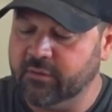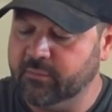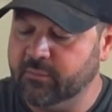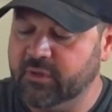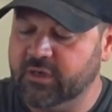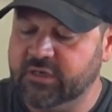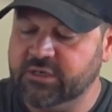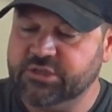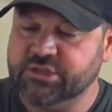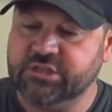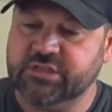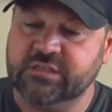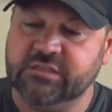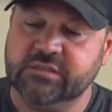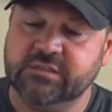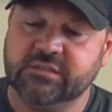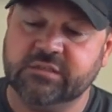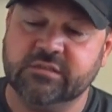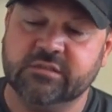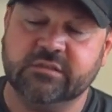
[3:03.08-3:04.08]
mini
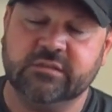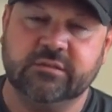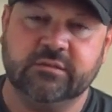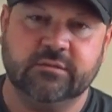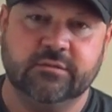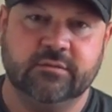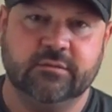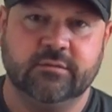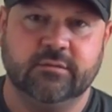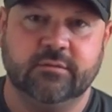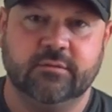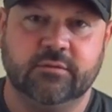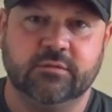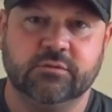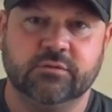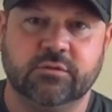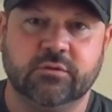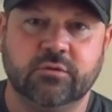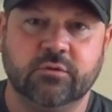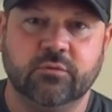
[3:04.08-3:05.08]
Gs.
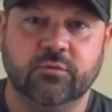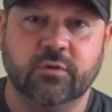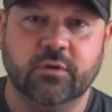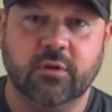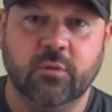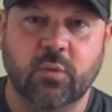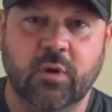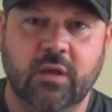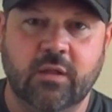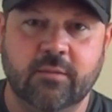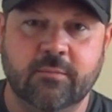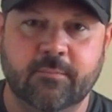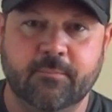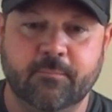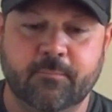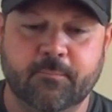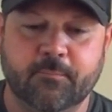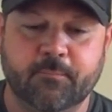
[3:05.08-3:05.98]
Those will do really well.